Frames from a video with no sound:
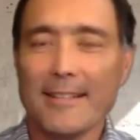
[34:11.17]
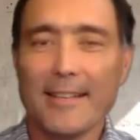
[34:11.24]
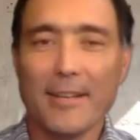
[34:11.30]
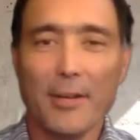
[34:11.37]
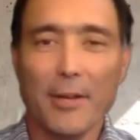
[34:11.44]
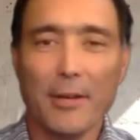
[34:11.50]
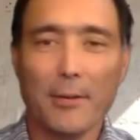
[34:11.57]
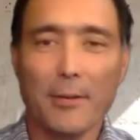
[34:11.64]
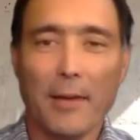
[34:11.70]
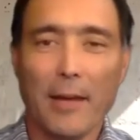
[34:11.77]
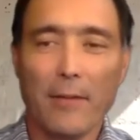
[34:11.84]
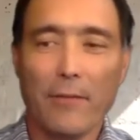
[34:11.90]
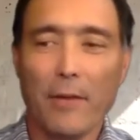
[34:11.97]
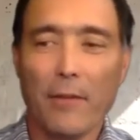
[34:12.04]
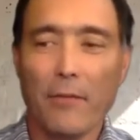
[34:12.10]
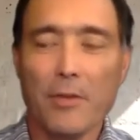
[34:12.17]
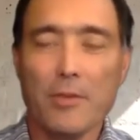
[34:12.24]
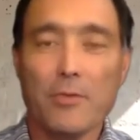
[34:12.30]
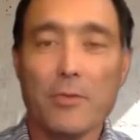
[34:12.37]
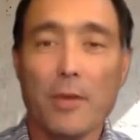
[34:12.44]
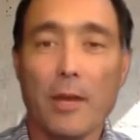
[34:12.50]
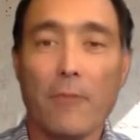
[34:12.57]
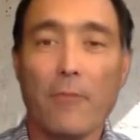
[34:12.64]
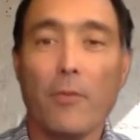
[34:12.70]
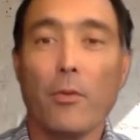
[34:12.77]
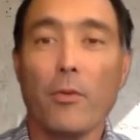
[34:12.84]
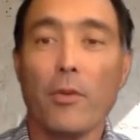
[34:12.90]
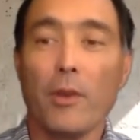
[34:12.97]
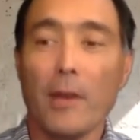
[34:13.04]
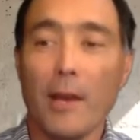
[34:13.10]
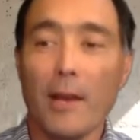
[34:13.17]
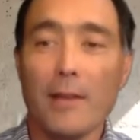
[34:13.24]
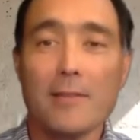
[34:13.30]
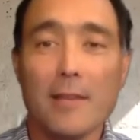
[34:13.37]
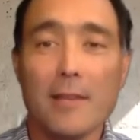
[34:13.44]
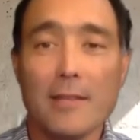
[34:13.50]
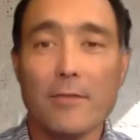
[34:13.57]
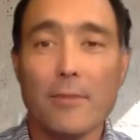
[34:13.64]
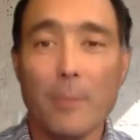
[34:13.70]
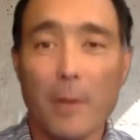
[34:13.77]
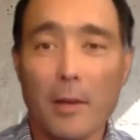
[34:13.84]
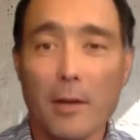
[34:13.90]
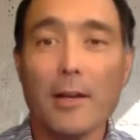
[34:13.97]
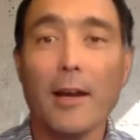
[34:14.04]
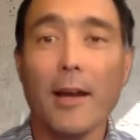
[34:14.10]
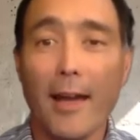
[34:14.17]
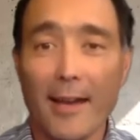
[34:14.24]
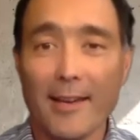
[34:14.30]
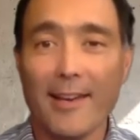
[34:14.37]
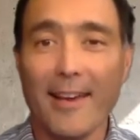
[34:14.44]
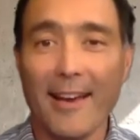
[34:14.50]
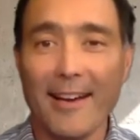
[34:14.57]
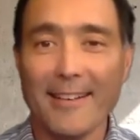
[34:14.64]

if it were the United States of America, heck yeah.